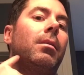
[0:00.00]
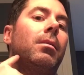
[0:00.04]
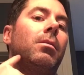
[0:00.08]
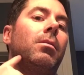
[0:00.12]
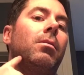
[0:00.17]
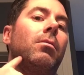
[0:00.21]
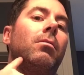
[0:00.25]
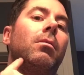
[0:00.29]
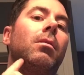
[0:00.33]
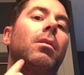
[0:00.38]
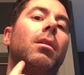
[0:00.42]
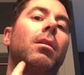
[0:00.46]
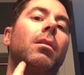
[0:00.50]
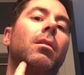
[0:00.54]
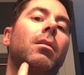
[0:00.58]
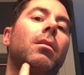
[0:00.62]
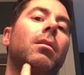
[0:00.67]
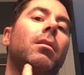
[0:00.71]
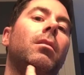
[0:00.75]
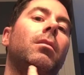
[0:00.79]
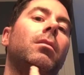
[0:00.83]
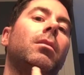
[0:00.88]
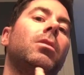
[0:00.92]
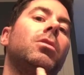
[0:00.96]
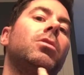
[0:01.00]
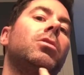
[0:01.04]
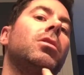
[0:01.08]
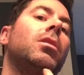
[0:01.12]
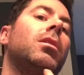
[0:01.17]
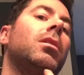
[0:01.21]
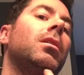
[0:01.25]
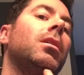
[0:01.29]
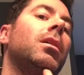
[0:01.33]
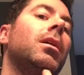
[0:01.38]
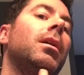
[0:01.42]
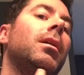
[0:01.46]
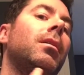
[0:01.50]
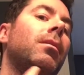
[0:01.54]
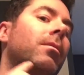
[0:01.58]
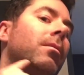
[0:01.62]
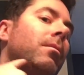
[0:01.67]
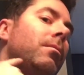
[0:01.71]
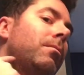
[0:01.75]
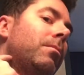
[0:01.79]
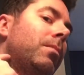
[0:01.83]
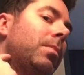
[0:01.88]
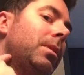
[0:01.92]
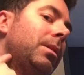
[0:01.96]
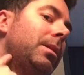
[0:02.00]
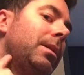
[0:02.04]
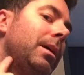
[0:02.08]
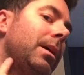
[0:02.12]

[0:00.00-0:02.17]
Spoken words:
so not along the jawline, but